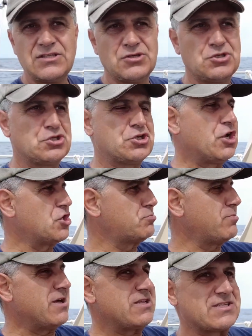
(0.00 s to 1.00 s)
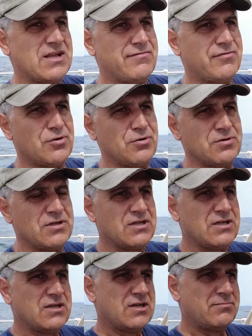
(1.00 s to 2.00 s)
to charge my cell phone,
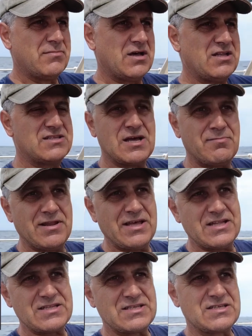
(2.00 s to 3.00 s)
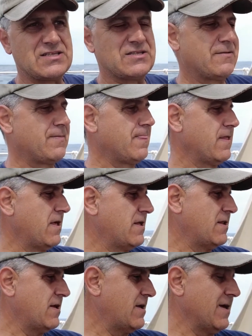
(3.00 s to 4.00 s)
my tablets,
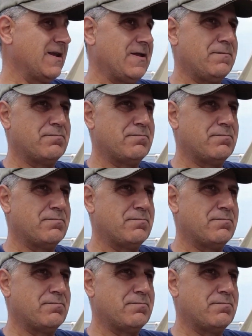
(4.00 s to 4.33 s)
and any